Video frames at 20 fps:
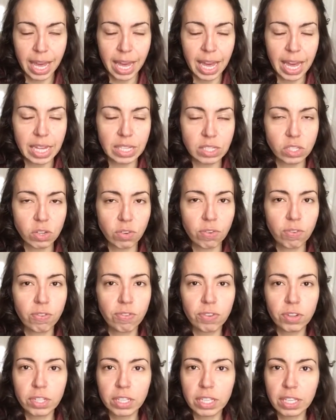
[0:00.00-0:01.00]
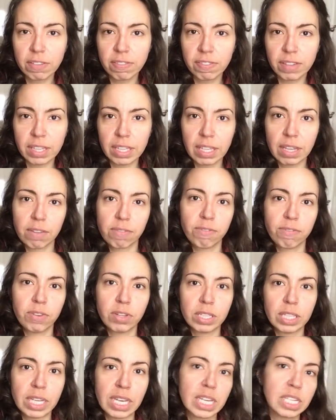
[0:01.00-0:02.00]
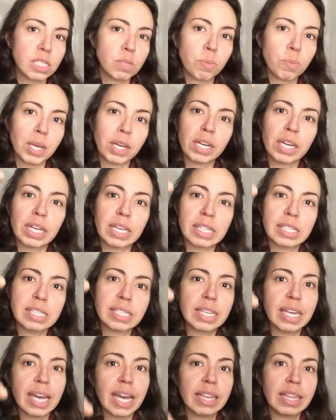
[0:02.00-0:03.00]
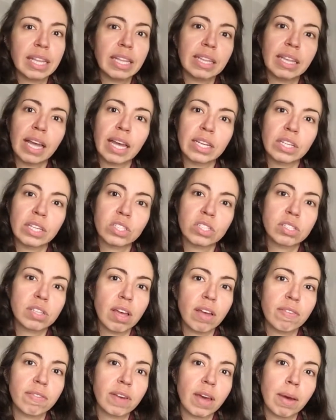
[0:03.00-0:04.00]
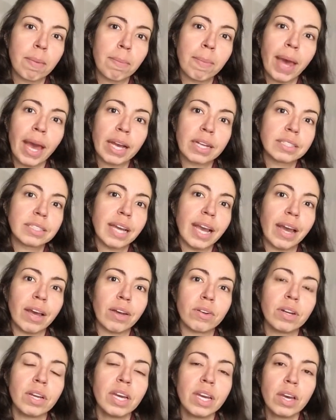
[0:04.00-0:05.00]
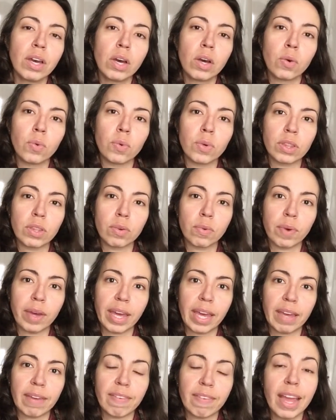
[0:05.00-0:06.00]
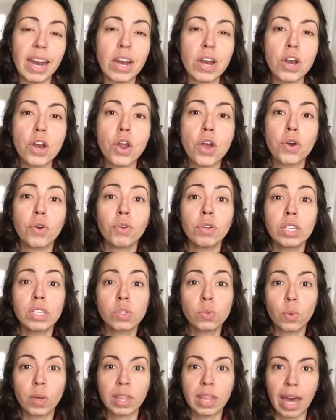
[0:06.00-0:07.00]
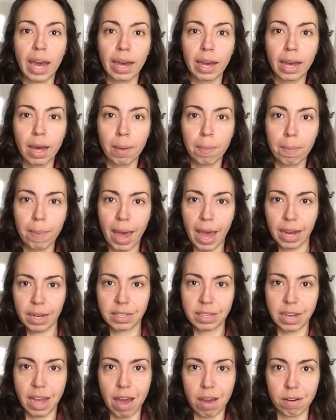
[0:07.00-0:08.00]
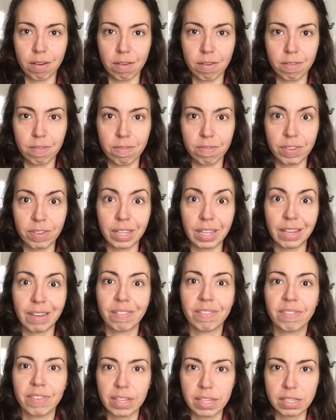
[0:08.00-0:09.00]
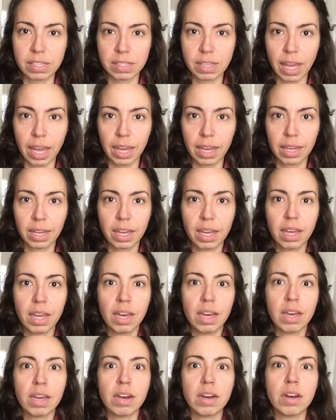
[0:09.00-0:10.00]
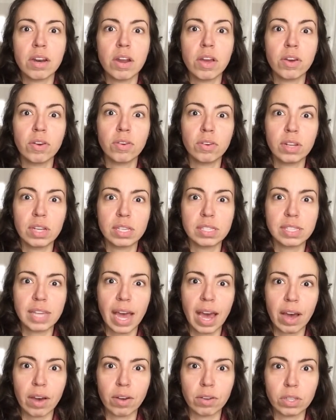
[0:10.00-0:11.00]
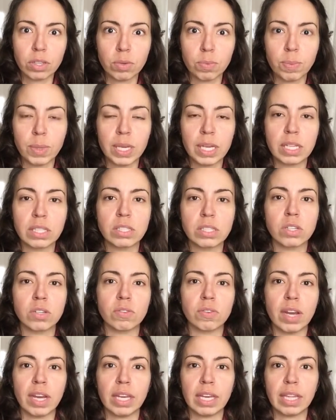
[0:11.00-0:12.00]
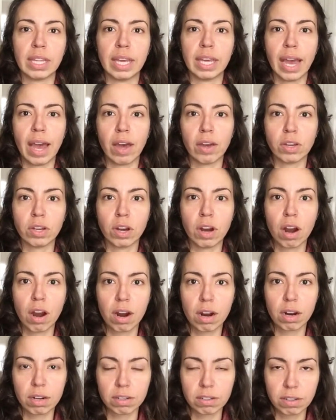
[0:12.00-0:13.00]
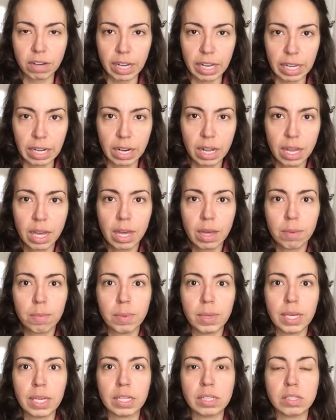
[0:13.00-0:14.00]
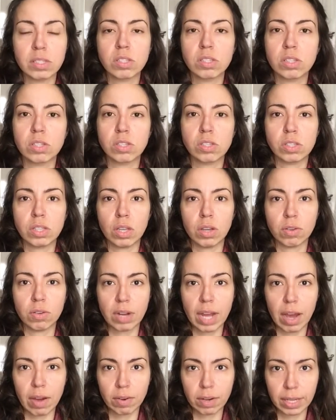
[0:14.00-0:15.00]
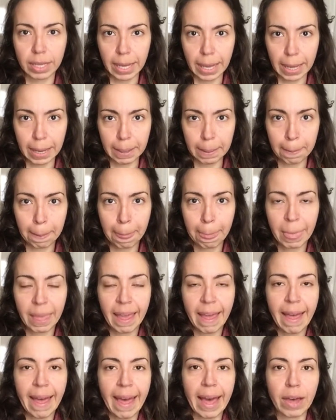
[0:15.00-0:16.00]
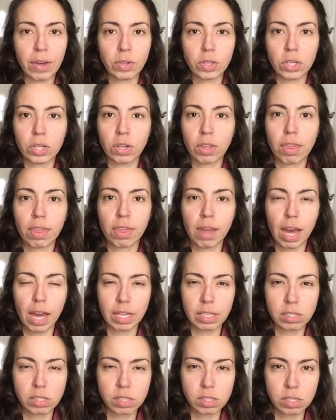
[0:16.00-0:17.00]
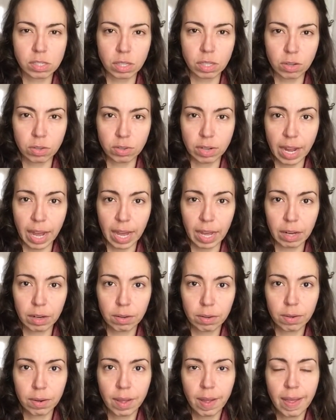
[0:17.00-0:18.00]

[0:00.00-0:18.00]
And so fully feel it, fully experience it, and then let yourself come back down with the wave. And notice what that come back down feeling feels like. Notice how you begin to regulate, how your heart rate begins to slow down again, how your thoughts slow down.